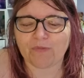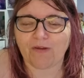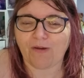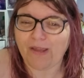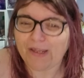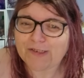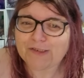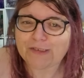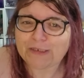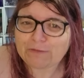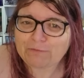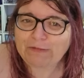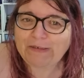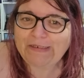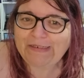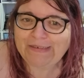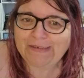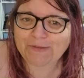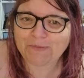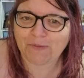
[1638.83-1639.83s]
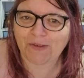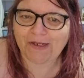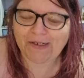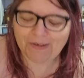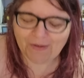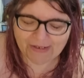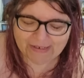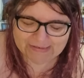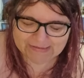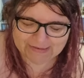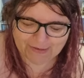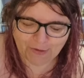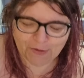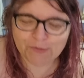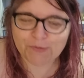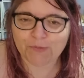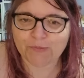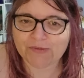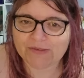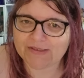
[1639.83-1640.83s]
I actually really quite liked it. I
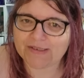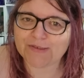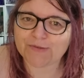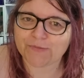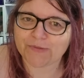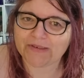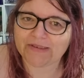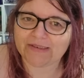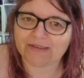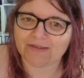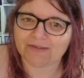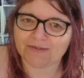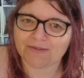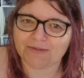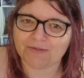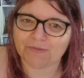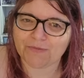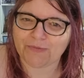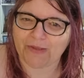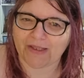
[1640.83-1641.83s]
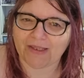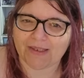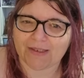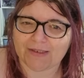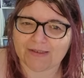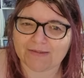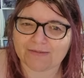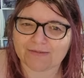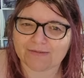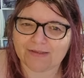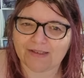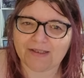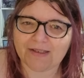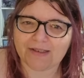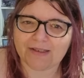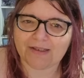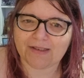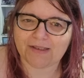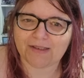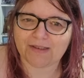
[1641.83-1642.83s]
thought, this is really funky,
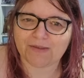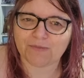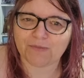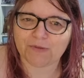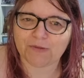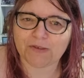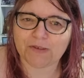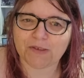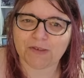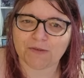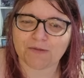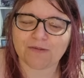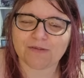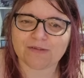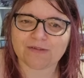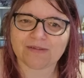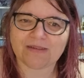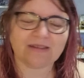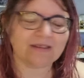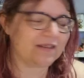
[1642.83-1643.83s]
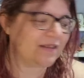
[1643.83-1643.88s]
very cute,